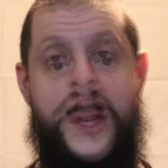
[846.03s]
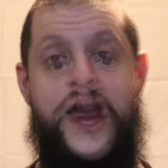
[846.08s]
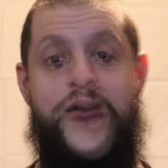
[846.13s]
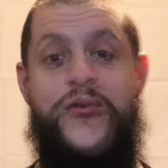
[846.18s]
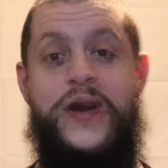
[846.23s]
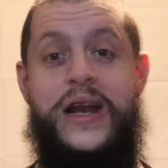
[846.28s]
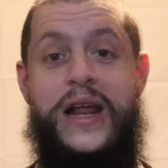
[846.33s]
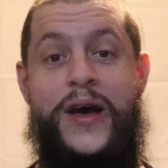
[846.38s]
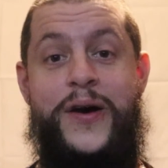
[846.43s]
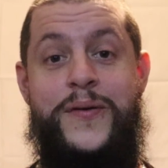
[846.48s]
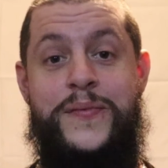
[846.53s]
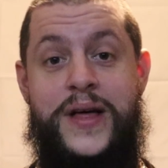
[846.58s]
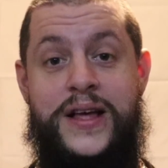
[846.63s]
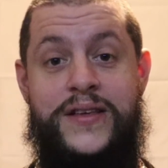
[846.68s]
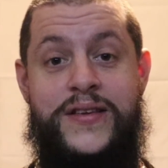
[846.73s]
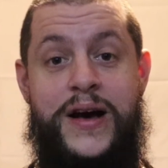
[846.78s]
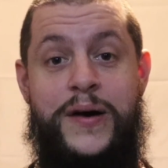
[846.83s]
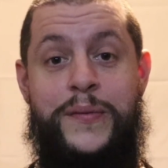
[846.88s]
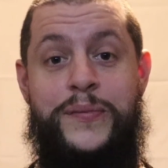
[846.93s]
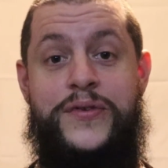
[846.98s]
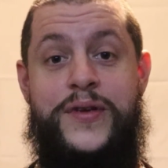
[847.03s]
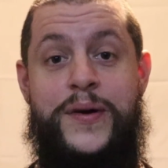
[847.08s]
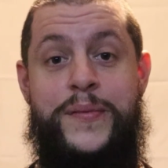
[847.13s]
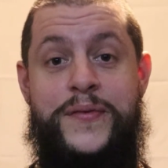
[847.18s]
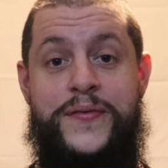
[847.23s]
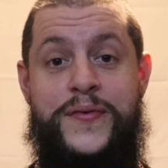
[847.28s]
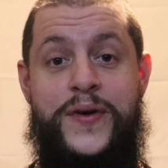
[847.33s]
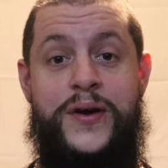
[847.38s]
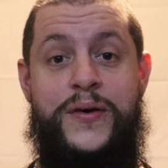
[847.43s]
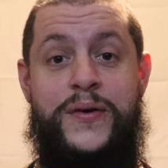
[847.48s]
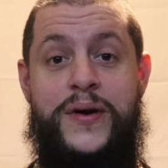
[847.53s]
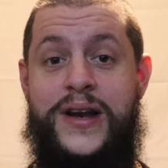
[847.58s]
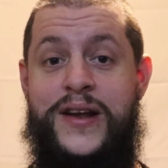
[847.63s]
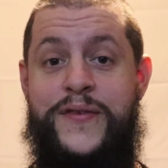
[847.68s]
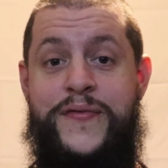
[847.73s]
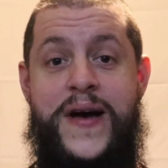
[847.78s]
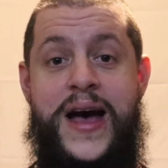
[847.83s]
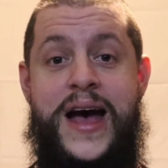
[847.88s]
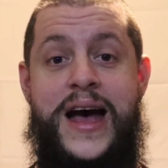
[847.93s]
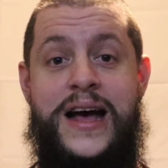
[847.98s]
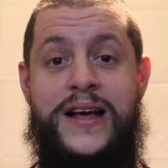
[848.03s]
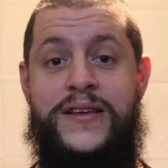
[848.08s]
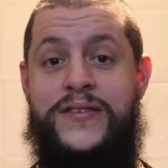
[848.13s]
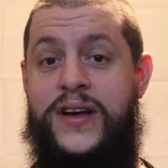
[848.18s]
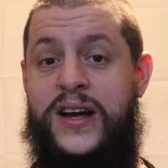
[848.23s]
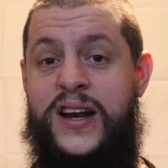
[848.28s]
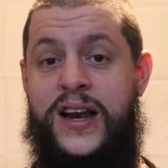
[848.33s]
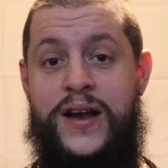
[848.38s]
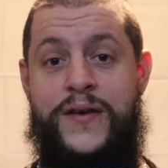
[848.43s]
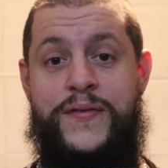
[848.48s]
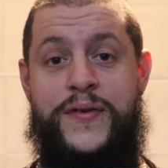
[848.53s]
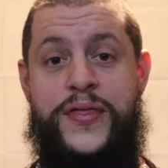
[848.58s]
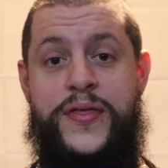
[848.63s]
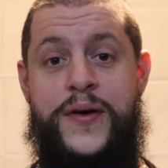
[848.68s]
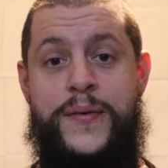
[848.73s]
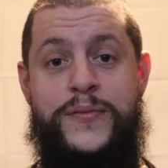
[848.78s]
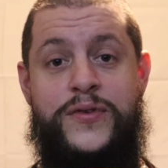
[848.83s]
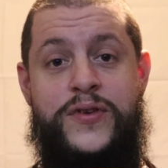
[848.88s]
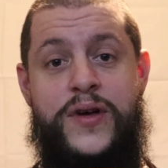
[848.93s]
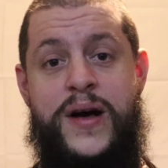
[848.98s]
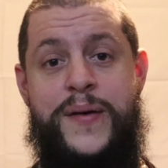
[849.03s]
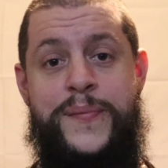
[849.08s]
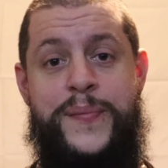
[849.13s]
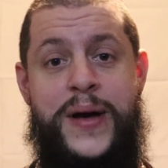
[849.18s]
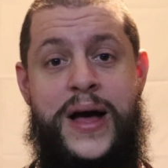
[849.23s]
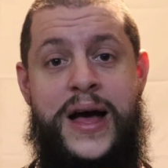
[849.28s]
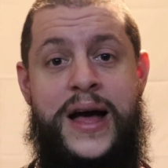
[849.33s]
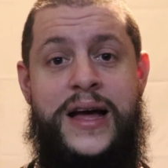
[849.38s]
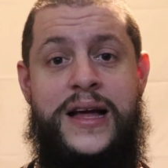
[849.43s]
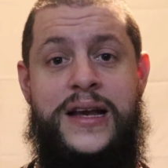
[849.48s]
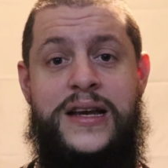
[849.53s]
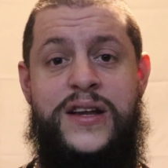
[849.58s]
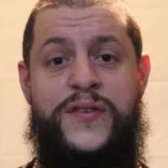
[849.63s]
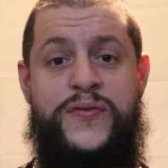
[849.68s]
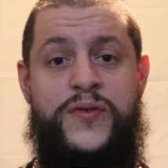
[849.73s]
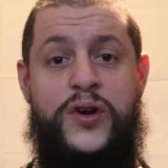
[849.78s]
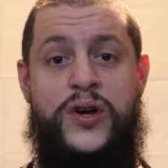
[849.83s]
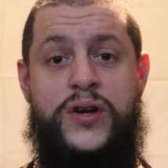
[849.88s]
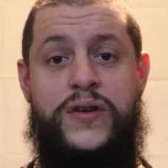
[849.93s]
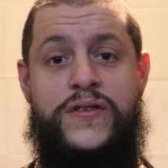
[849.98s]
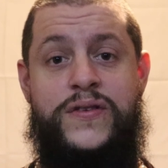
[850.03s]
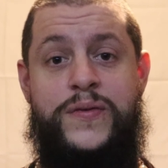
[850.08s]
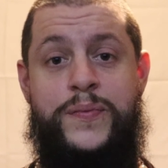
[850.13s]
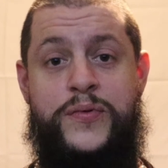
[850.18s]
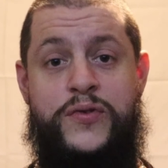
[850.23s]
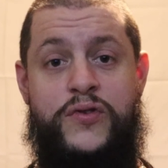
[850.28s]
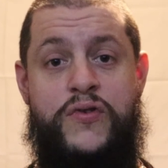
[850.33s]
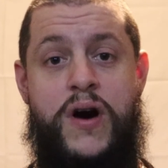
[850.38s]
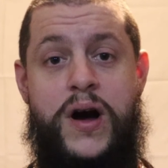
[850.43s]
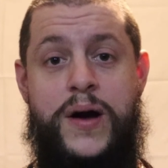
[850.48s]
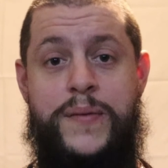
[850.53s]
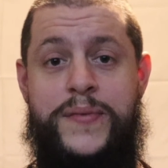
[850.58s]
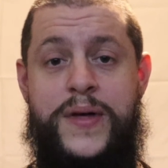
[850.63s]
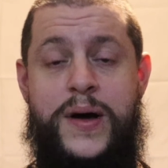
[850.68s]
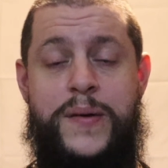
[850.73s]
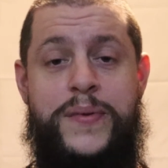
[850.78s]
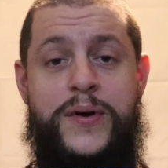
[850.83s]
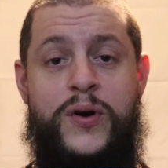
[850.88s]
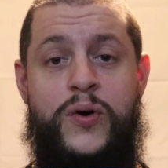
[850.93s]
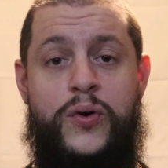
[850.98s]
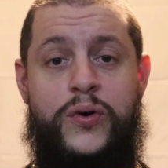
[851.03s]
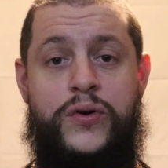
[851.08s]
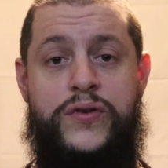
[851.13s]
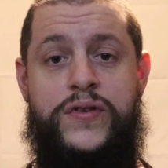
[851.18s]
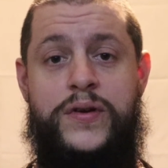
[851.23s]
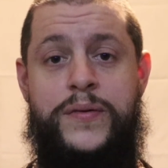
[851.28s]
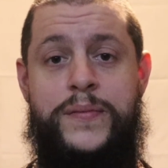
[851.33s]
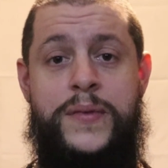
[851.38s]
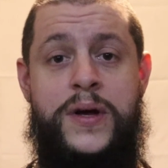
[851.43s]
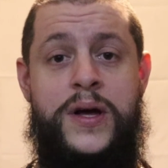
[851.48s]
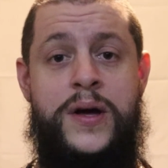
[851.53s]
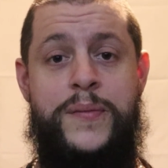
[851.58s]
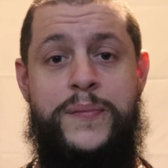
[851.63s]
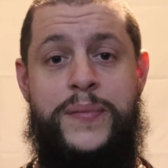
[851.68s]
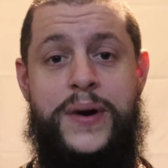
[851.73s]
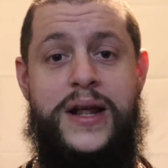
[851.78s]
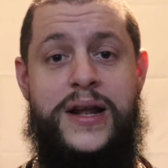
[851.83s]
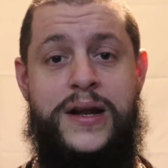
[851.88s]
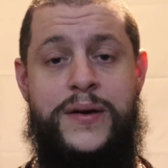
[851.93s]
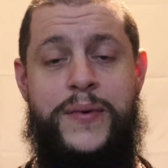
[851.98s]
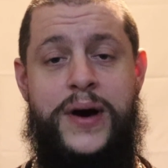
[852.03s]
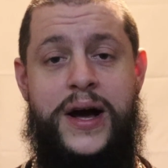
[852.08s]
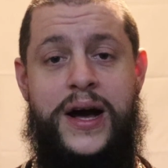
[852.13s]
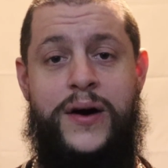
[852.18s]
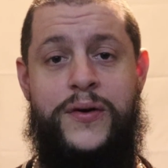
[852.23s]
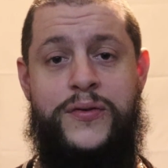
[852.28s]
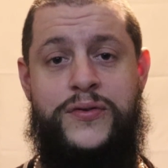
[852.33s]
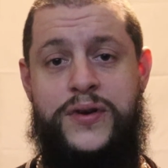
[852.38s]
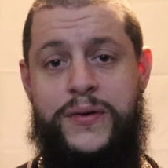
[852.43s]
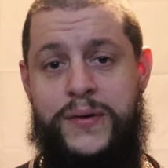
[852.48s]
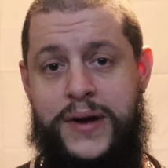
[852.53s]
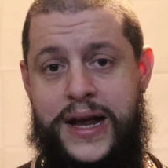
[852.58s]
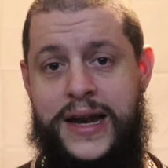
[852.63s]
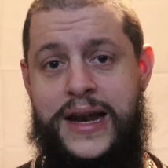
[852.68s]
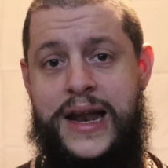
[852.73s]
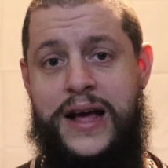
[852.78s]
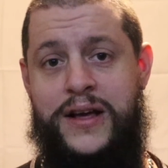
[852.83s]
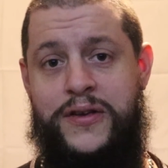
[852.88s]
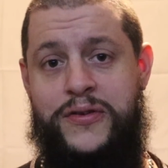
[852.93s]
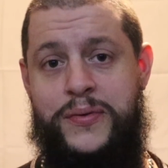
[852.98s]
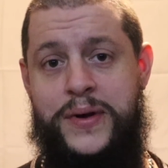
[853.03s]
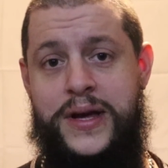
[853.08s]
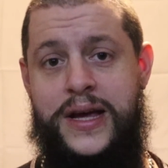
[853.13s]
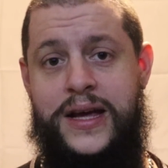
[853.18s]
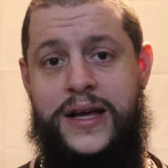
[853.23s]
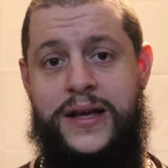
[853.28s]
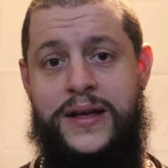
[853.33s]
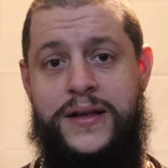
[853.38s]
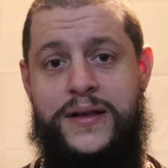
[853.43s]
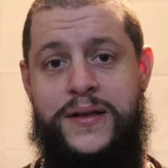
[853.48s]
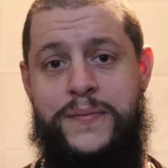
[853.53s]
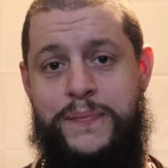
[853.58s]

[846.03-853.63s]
I really hope that's helped some of you, and if it has, I'd love a thumbs up, and if you could subscribe, that would be awesome. But anyway, I'll see you again next week.